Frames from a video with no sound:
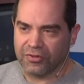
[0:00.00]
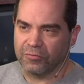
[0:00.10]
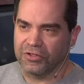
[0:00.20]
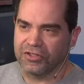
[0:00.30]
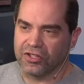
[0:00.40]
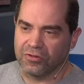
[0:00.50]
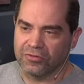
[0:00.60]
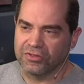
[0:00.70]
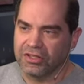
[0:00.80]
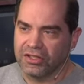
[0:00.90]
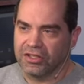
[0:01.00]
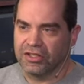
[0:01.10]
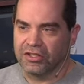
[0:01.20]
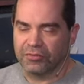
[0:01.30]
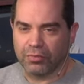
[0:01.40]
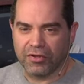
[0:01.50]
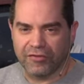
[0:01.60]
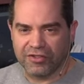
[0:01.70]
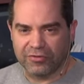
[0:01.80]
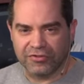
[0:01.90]
window, and it's
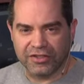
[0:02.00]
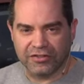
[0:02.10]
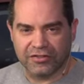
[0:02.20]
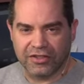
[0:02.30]
available in,